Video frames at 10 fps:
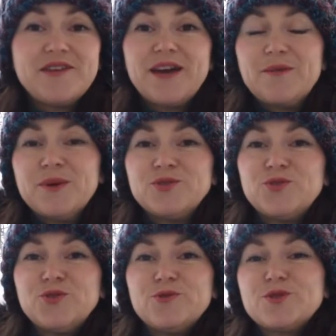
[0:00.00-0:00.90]
I recommend
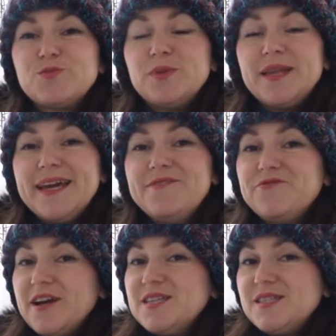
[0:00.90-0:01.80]
to use
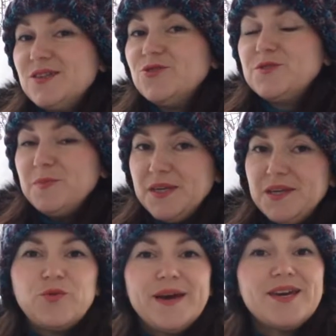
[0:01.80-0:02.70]

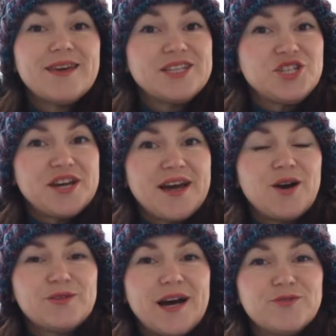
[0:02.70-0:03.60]
playphrase.me, where you can check
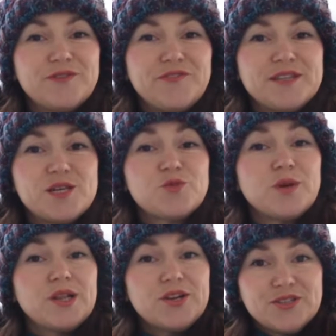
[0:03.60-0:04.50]
out how the phrases
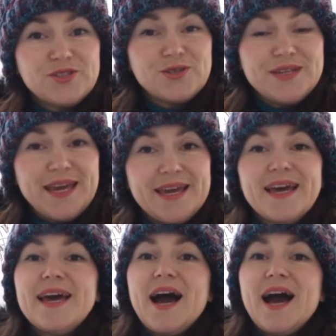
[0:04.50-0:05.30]
we learned today